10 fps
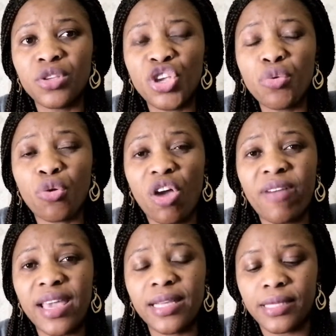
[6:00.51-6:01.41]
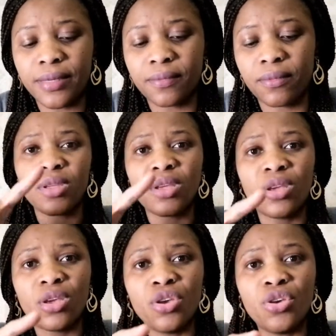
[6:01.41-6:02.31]
you will cover it.
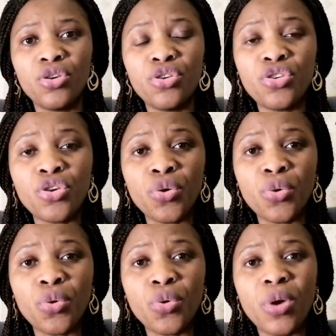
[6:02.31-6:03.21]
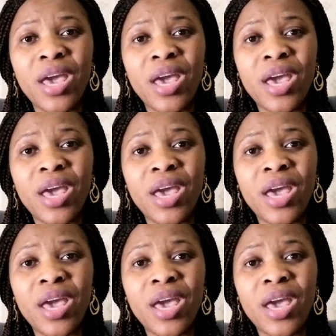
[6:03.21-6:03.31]
You